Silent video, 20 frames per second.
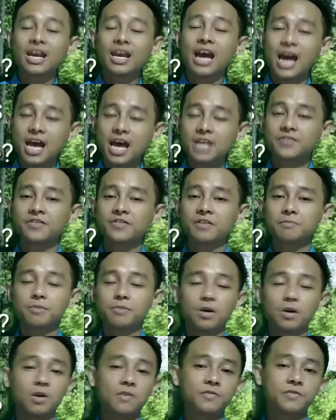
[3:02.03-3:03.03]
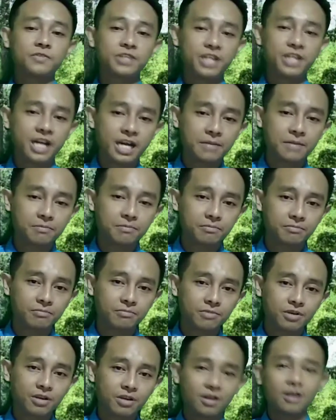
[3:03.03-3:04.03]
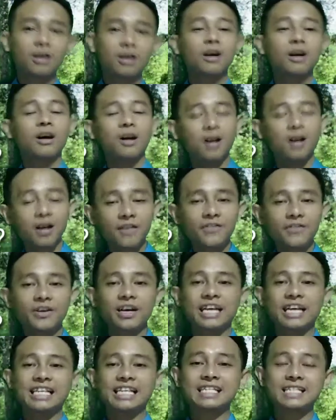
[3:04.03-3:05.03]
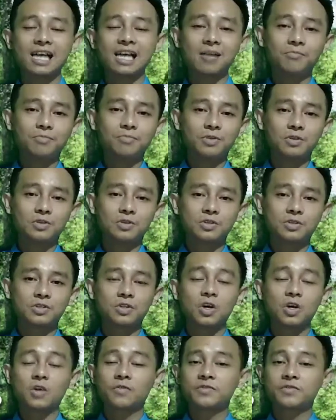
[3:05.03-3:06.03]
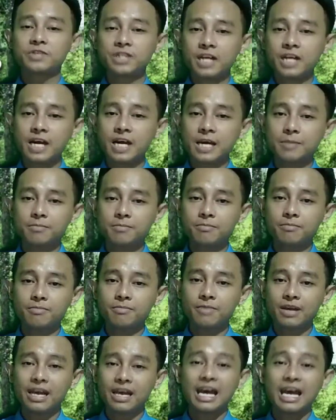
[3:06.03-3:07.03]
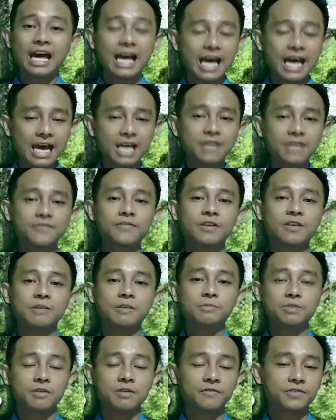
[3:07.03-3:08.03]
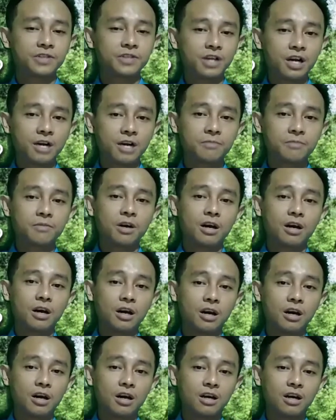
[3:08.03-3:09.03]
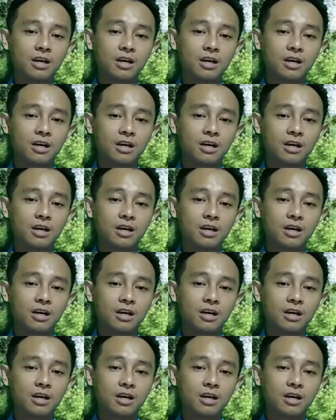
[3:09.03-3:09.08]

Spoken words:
adverb of time. Other examples of time, adverbs of time are